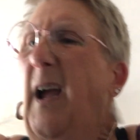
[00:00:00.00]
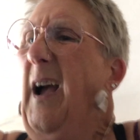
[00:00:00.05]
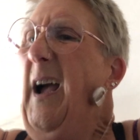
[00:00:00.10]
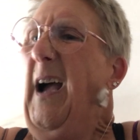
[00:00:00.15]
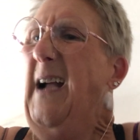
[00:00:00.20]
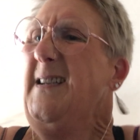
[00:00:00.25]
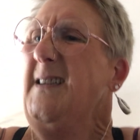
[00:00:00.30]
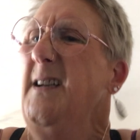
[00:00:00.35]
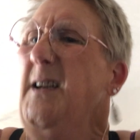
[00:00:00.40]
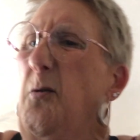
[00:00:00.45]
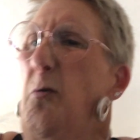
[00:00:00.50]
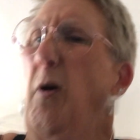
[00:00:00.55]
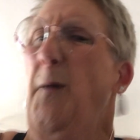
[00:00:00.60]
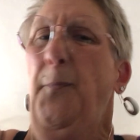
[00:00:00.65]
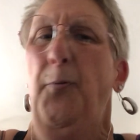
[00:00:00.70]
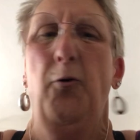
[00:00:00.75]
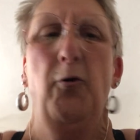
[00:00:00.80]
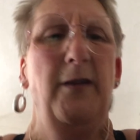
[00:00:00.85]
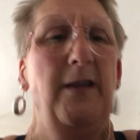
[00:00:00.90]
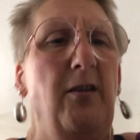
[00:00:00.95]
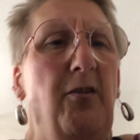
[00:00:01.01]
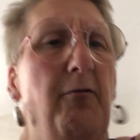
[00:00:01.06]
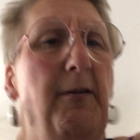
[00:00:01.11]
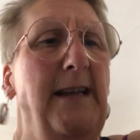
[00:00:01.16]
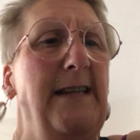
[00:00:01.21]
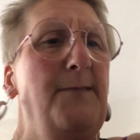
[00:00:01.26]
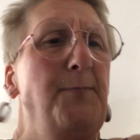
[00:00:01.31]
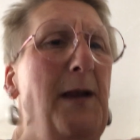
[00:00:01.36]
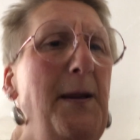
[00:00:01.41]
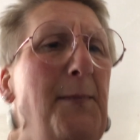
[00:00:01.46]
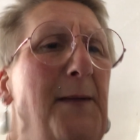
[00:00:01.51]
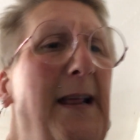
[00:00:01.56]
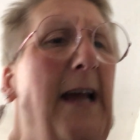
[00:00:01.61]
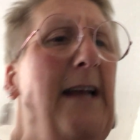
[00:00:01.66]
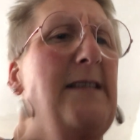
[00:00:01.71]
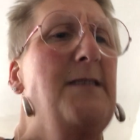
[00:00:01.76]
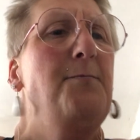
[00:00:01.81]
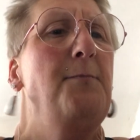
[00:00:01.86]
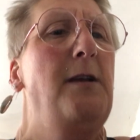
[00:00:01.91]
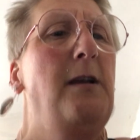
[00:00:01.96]
I don't know what 0.3 is, maybe
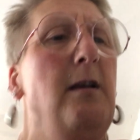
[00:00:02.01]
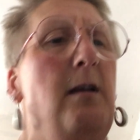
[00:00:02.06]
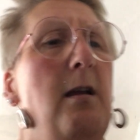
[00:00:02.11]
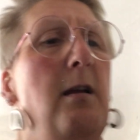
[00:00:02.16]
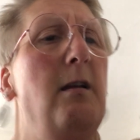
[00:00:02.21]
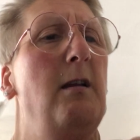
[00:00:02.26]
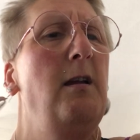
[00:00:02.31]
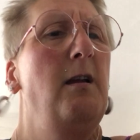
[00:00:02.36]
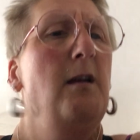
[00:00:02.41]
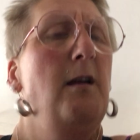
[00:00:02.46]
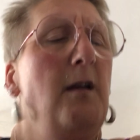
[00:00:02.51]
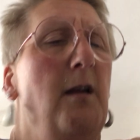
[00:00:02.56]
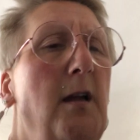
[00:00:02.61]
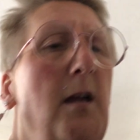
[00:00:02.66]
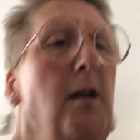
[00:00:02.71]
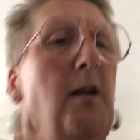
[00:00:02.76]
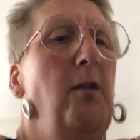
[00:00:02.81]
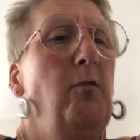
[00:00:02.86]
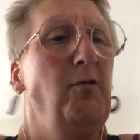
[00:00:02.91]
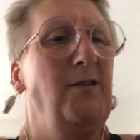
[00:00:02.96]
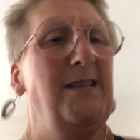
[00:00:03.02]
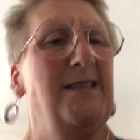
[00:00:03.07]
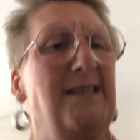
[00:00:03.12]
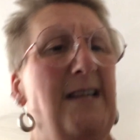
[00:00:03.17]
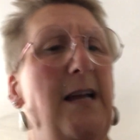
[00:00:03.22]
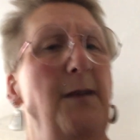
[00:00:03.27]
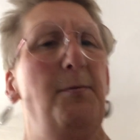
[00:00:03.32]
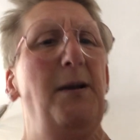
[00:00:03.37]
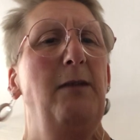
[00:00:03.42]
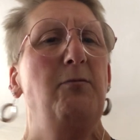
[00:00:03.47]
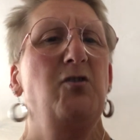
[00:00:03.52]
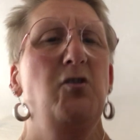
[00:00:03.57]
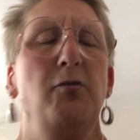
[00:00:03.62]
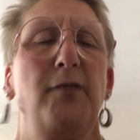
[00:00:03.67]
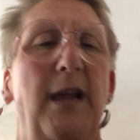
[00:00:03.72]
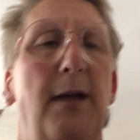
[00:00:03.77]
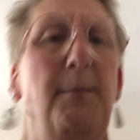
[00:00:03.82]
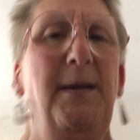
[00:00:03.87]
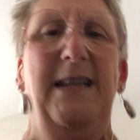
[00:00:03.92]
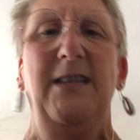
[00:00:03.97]
that's, what does that mean? I'm sure
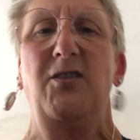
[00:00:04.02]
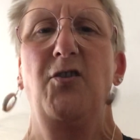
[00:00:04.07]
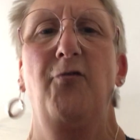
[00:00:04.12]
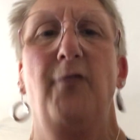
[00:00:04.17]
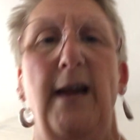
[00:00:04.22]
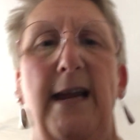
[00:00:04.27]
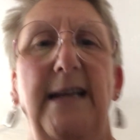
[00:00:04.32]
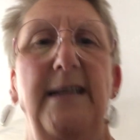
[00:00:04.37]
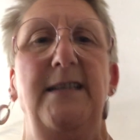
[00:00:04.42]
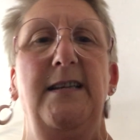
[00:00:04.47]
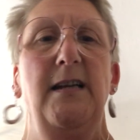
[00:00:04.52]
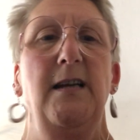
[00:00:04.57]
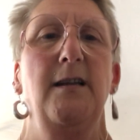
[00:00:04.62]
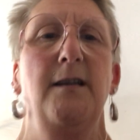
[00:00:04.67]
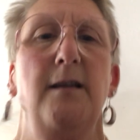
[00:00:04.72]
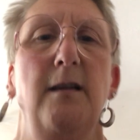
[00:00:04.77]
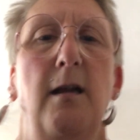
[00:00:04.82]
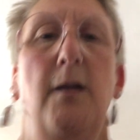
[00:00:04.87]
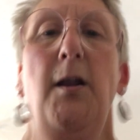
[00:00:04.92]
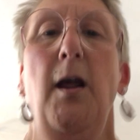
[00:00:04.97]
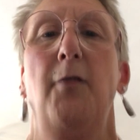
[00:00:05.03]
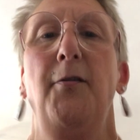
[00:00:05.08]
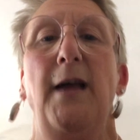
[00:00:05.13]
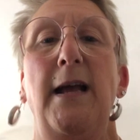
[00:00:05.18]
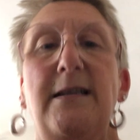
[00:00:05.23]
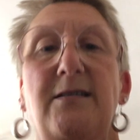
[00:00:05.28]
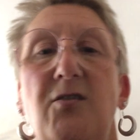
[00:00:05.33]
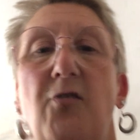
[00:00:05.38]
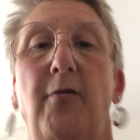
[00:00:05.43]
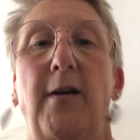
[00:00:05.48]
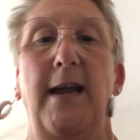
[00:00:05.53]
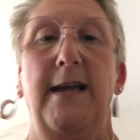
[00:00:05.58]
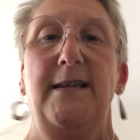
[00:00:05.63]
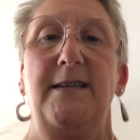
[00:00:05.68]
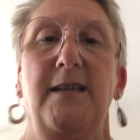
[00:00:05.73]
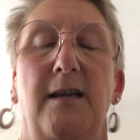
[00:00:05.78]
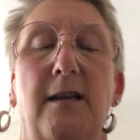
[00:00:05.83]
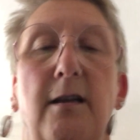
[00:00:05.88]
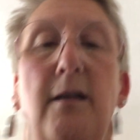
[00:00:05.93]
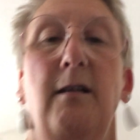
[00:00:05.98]
that means gradient. No, that's
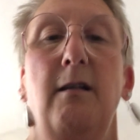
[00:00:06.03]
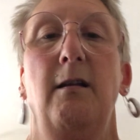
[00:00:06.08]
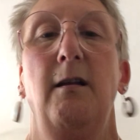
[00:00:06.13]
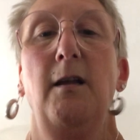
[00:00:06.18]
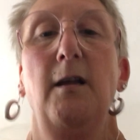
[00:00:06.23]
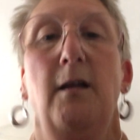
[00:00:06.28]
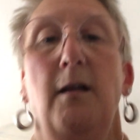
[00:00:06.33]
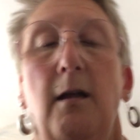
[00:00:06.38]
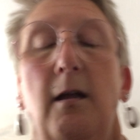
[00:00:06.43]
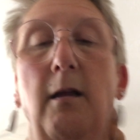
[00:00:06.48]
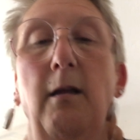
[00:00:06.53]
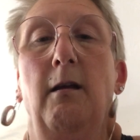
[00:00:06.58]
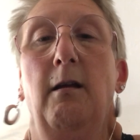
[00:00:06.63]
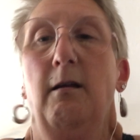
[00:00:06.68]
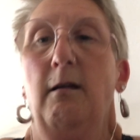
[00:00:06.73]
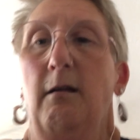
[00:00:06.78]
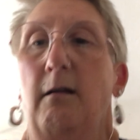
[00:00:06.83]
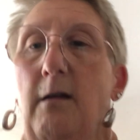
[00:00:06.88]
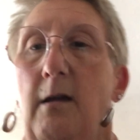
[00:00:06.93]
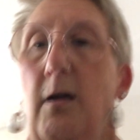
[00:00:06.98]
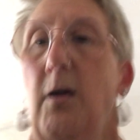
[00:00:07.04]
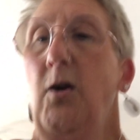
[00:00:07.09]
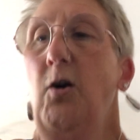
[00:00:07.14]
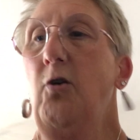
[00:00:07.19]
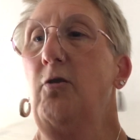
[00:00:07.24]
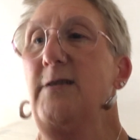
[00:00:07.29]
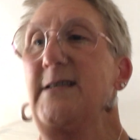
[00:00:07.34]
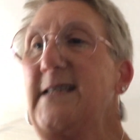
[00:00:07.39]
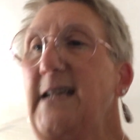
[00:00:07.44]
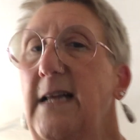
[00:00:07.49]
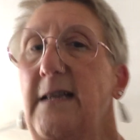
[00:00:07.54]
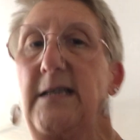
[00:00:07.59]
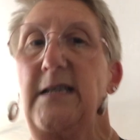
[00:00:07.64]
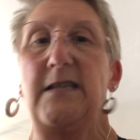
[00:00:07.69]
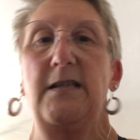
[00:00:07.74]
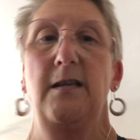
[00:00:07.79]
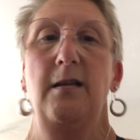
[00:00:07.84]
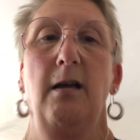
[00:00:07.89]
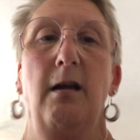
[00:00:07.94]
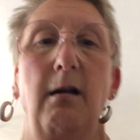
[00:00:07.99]
gradient. Or is that the,
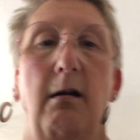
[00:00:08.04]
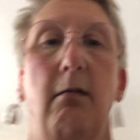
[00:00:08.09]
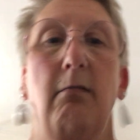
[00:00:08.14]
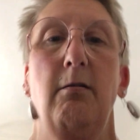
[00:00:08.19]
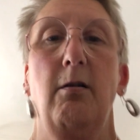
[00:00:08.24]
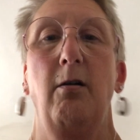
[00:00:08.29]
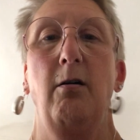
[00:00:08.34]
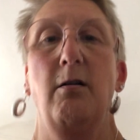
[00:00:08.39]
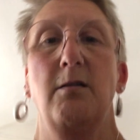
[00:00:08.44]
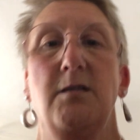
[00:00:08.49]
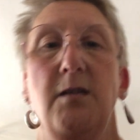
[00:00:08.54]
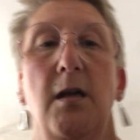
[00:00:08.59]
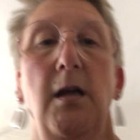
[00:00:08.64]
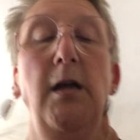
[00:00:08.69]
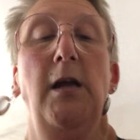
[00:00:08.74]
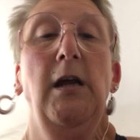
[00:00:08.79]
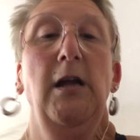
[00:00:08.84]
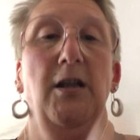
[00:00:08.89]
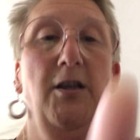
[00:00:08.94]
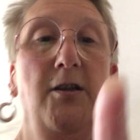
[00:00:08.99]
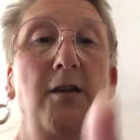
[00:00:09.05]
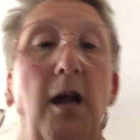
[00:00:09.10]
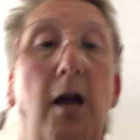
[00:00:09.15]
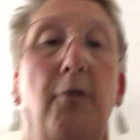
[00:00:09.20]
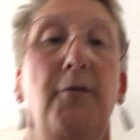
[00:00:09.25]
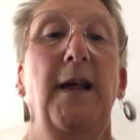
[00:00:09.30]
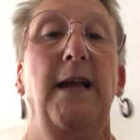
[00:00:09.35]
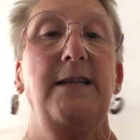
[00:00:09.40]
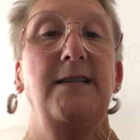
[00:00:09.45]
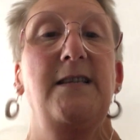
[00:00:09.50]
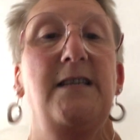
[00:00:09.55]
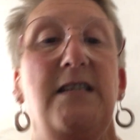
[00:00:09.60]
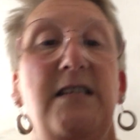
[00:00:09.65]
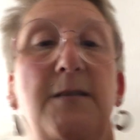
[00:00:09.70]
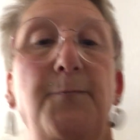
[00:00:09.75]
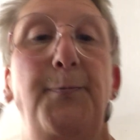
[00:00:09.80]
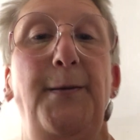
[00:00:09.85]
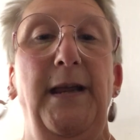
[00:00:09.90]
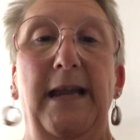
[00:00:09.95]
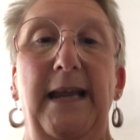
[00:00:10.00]
oh God. No, that's the
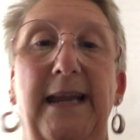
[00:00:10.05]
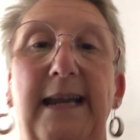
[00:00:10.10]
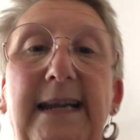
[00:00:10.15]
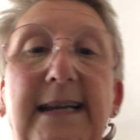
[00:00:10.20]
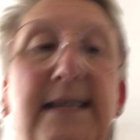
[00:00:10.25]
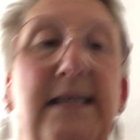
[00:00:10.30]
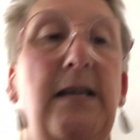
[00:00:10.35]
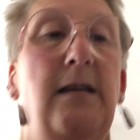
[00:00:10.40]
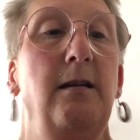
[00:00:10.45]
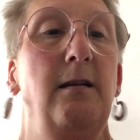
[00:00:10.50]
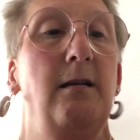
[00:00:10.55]
speed.